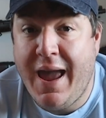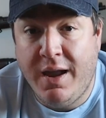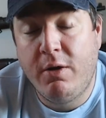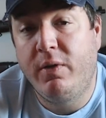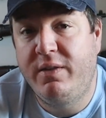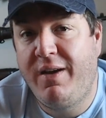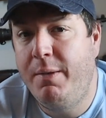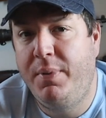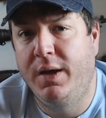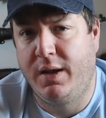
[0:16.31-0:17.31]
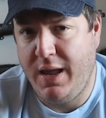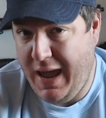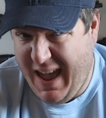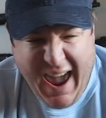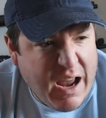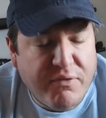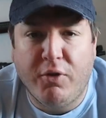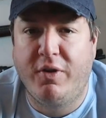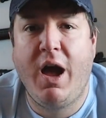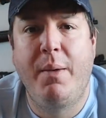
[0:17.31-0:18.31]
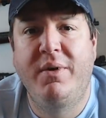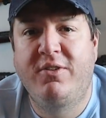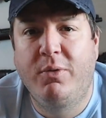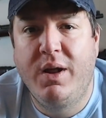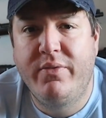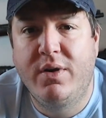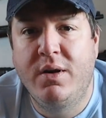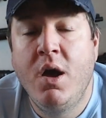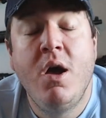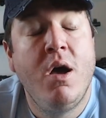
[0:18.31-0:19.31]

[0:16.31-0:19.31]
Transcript: angrily typing a hateful comment or whatever,